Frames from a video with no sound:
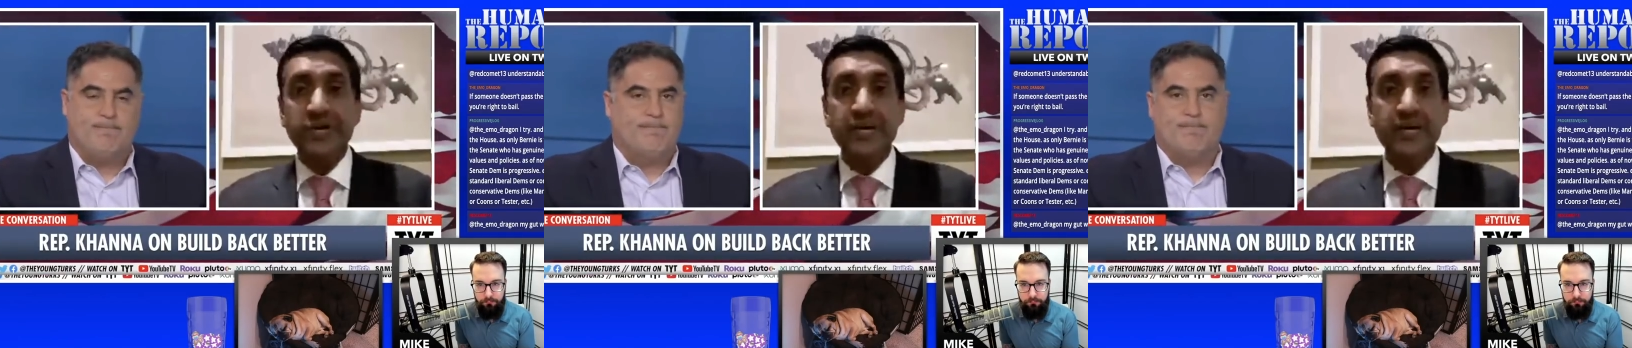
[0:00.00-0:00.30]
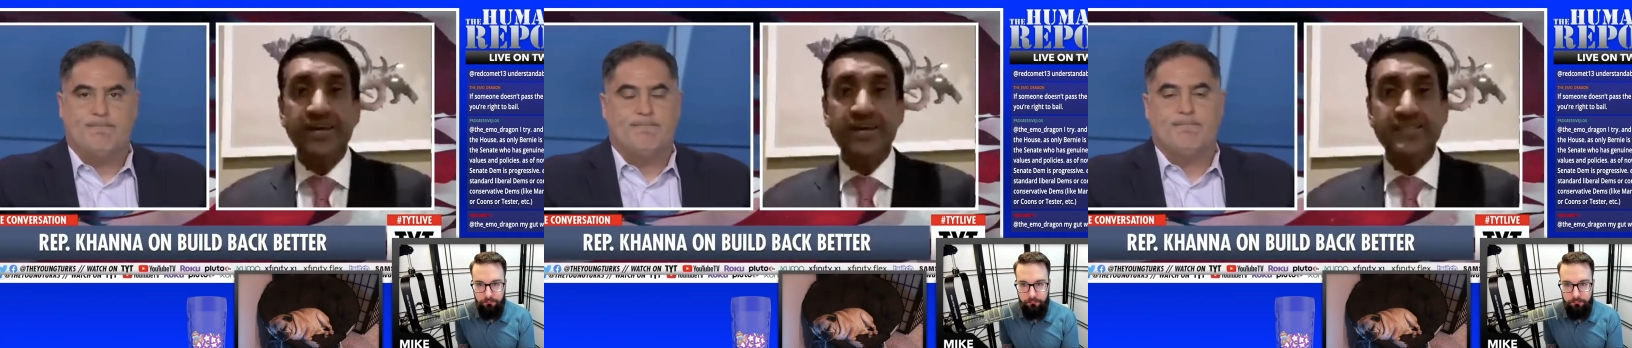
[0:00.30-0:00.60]

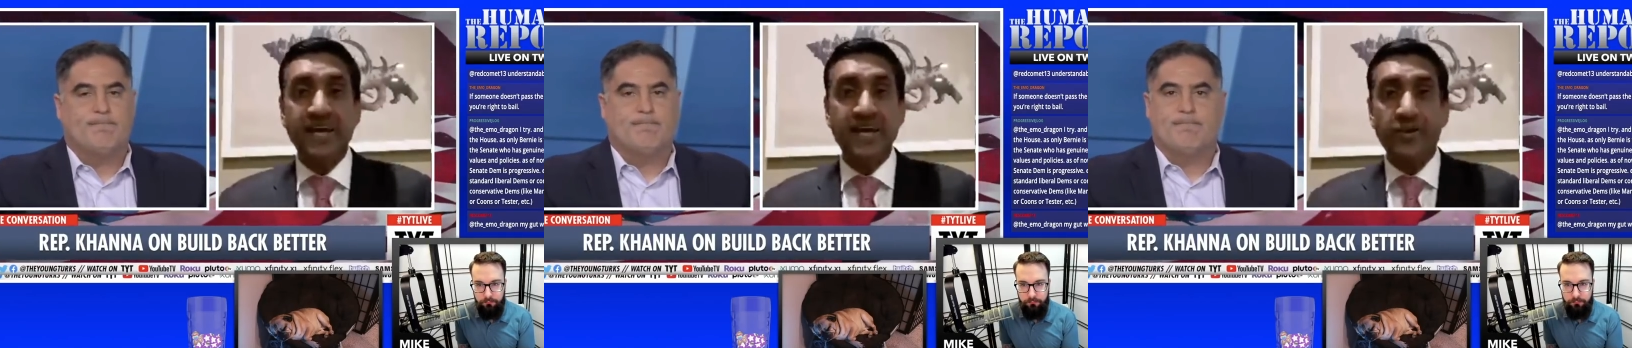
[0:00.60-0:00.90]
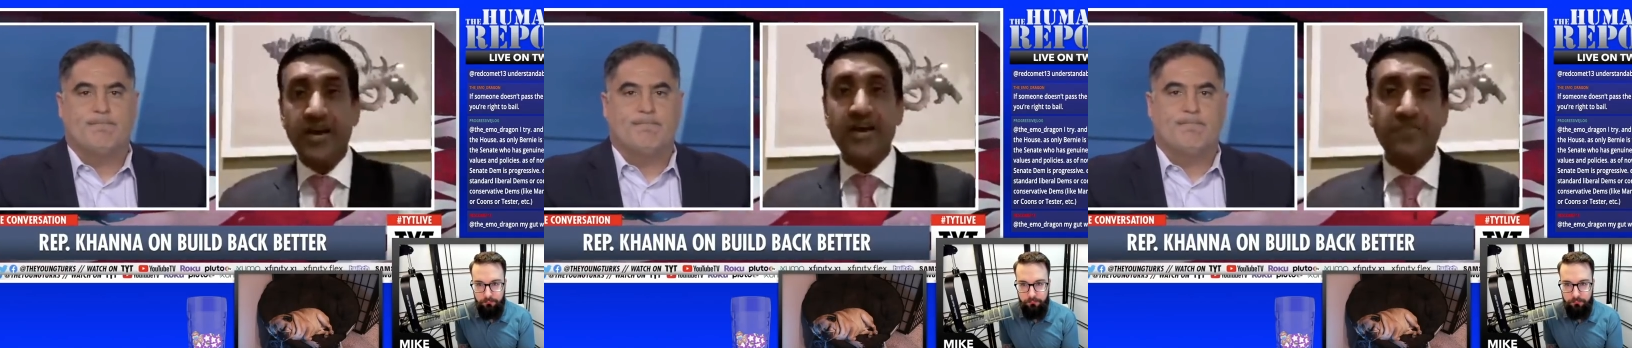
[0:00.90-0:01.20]
Speaker 1: to uh,
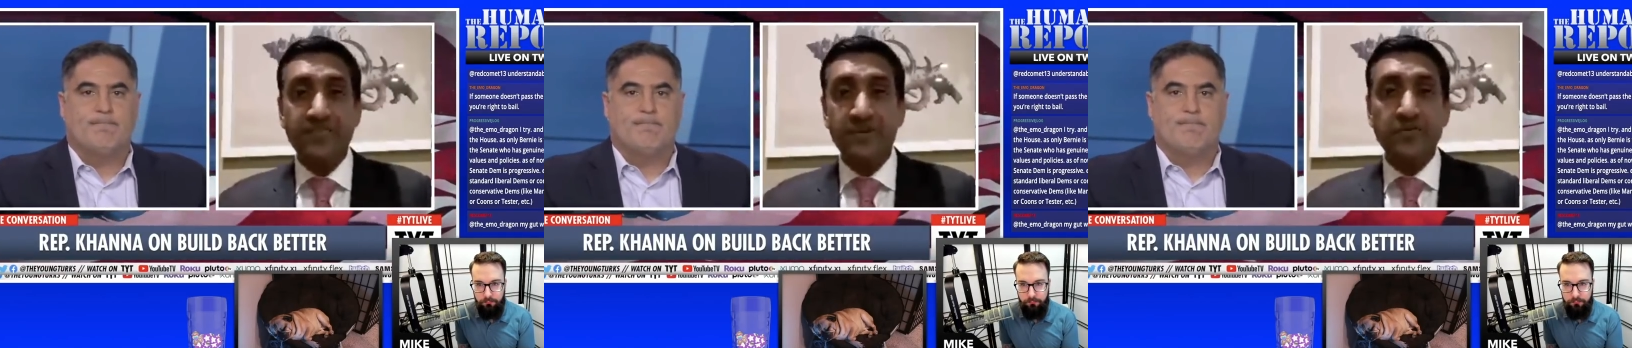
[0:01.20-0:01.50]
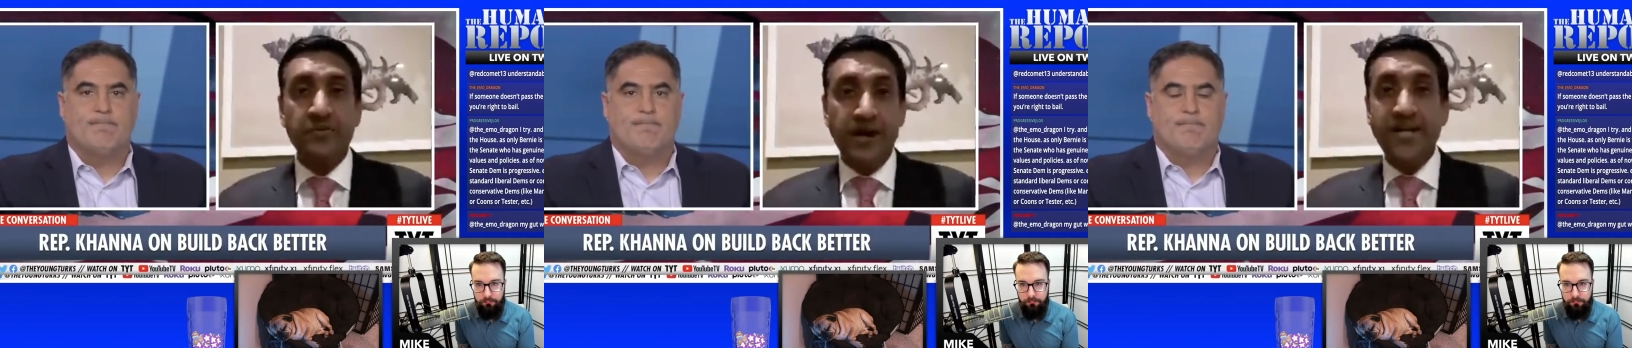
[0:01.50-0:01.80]
say, okay,
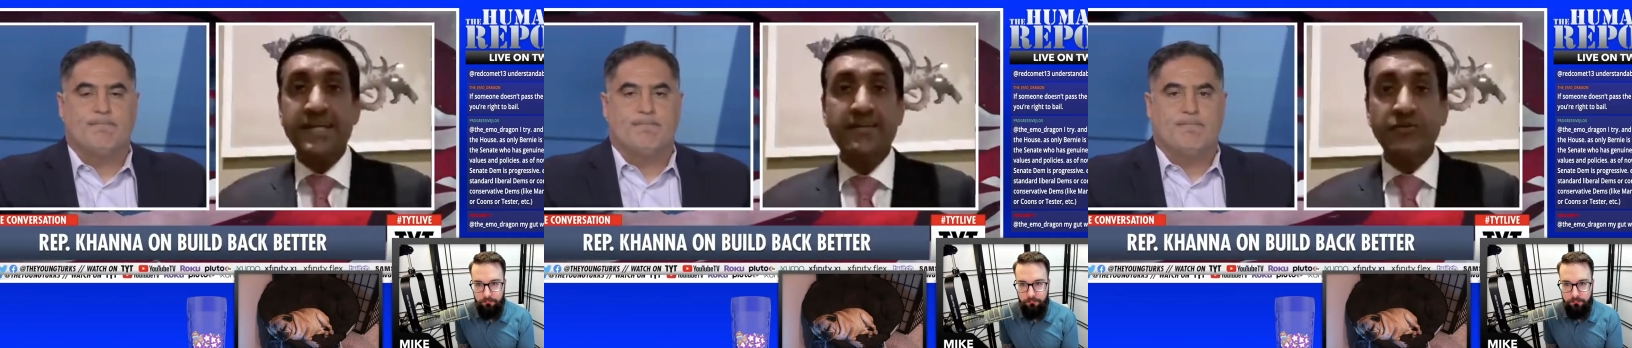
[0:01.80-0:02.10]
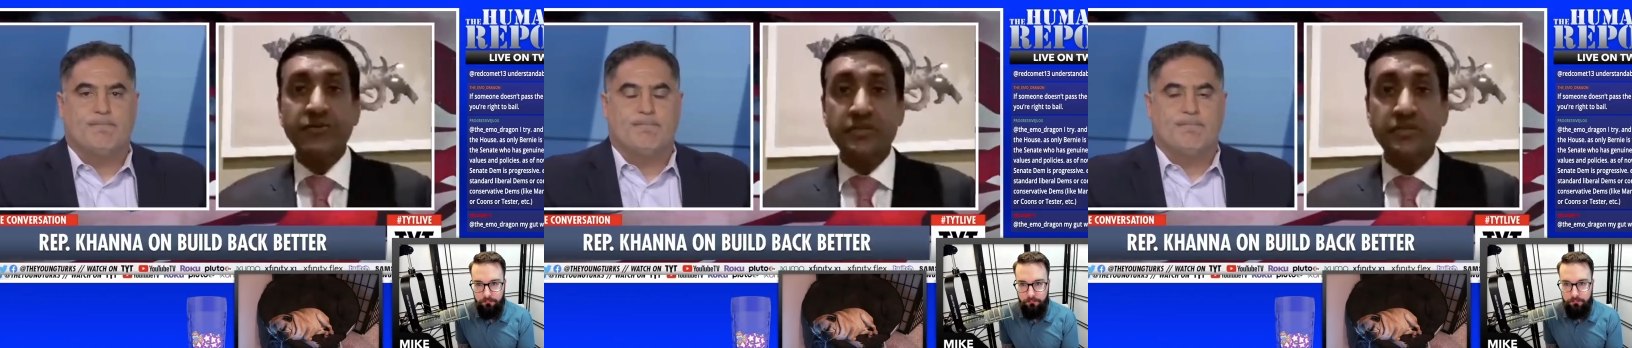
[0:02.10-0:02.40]
if I vote
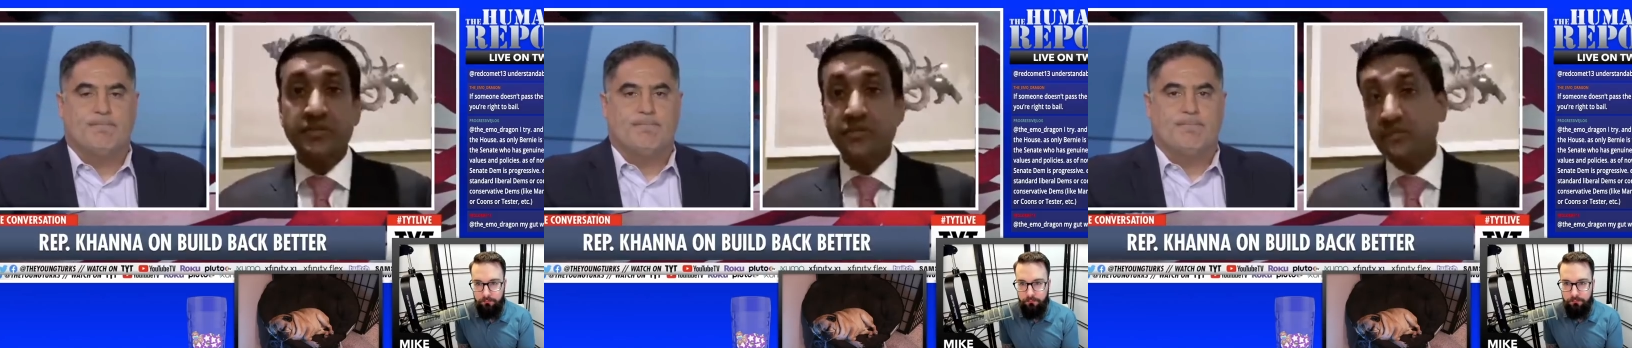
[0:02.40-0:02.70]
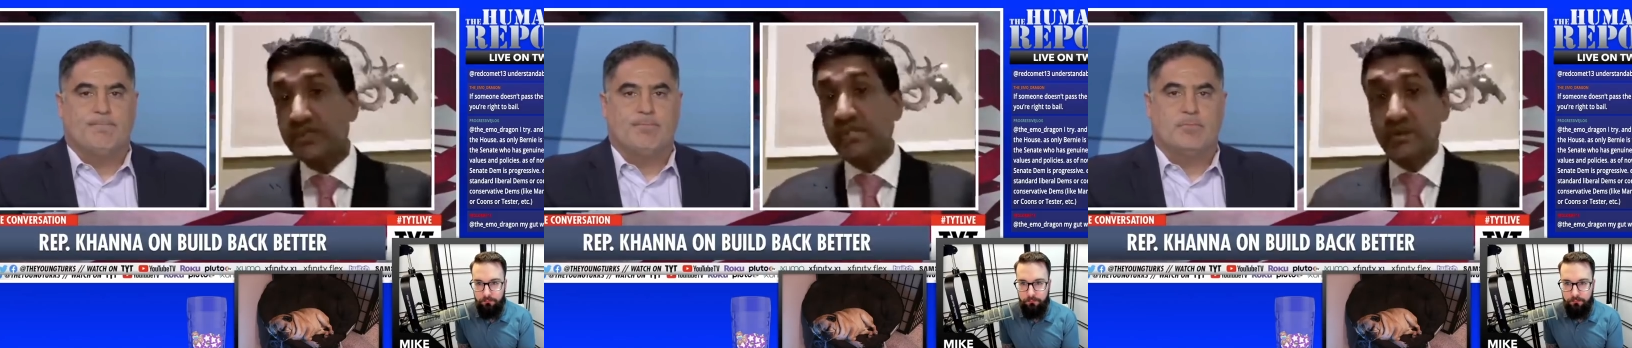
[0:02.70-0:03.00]
for, I need
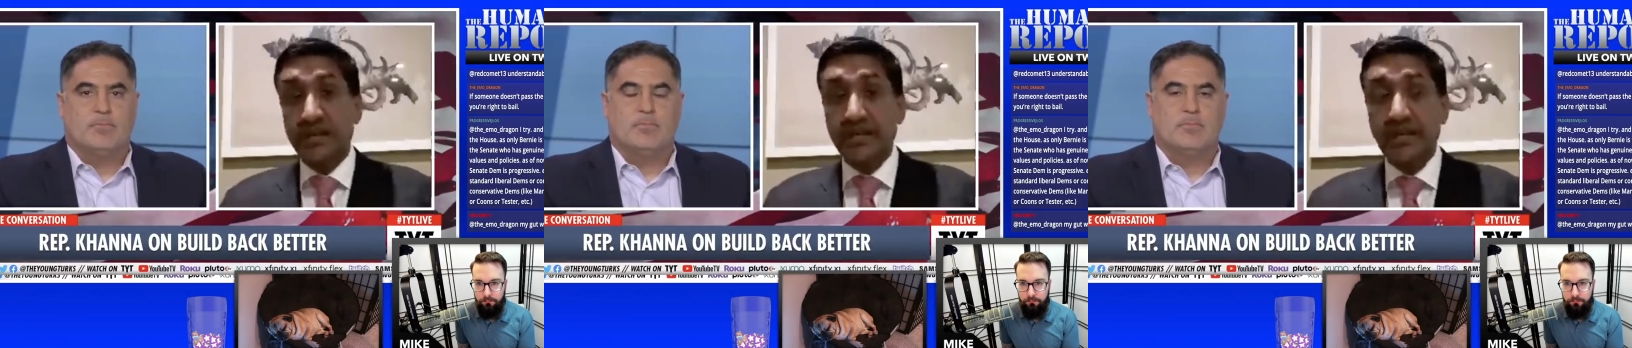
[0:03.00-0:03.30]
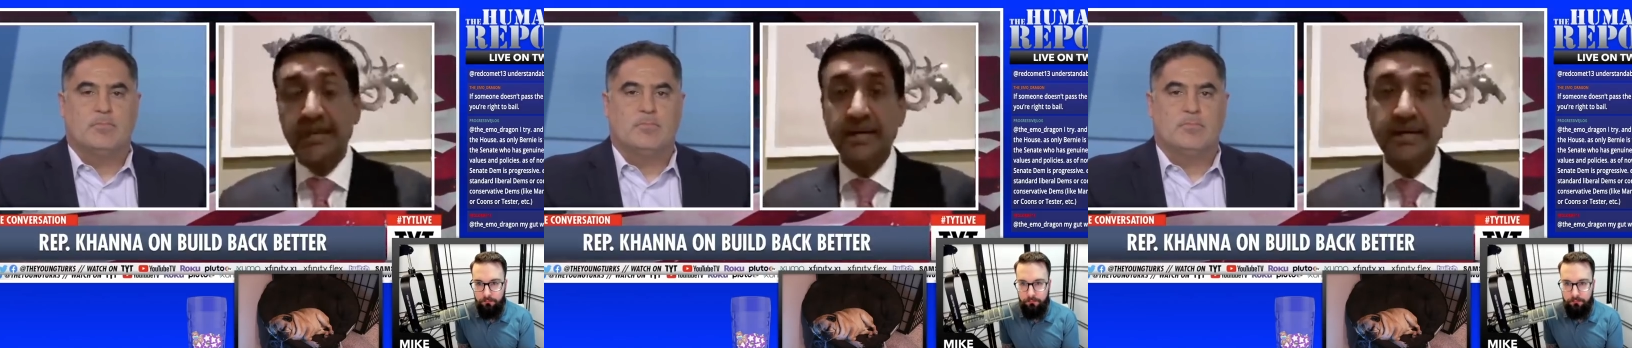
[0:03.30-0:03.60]
infrastructure as much
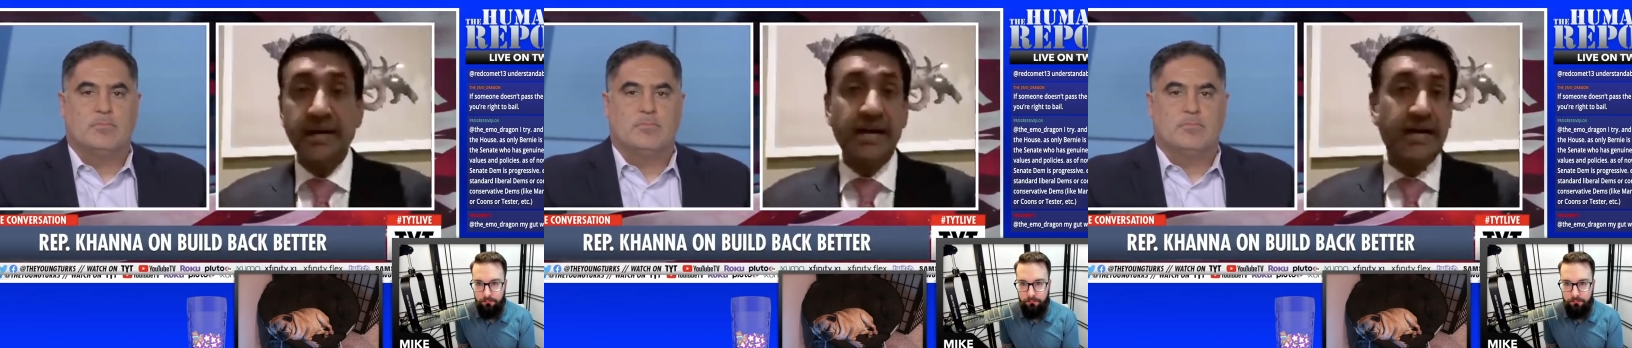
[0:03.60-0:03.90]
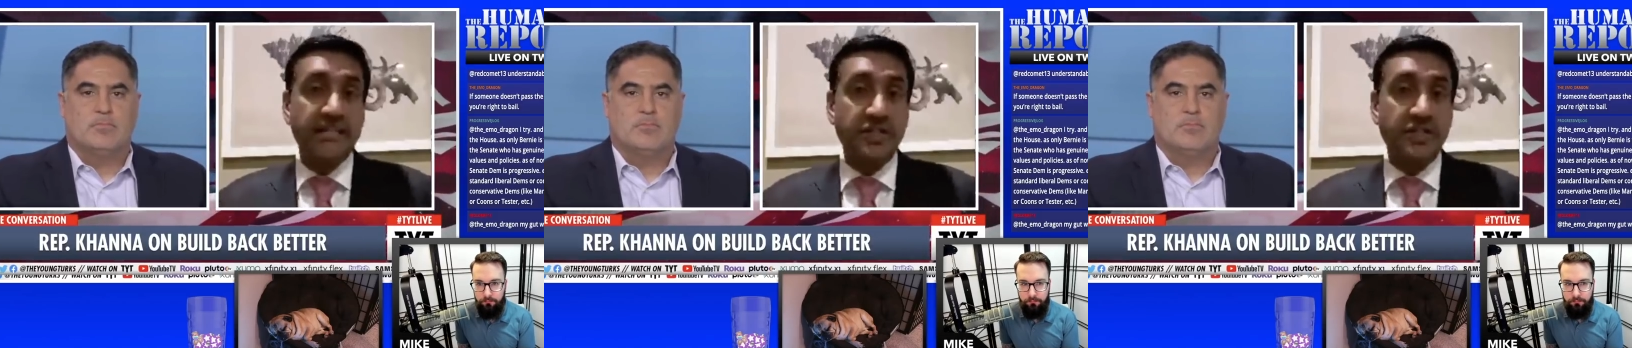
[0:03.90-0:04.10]
as Sinema did.